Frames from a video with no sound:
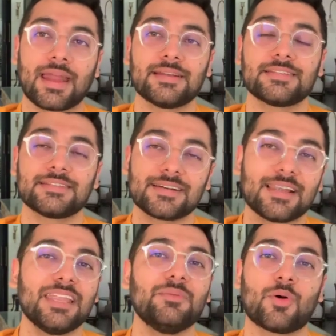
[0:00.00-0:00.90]
and
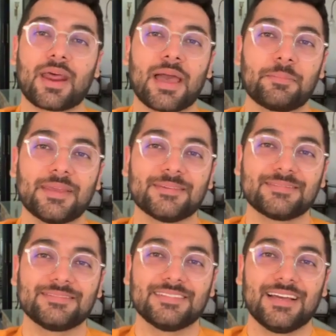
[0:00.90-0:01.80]
certainly more happy.
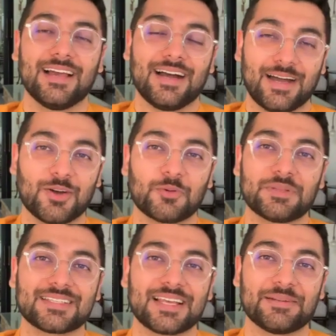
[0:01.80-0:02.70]
I hope
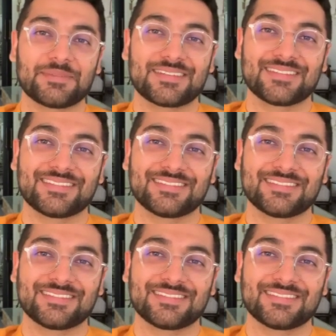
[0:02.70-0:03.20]
this helps.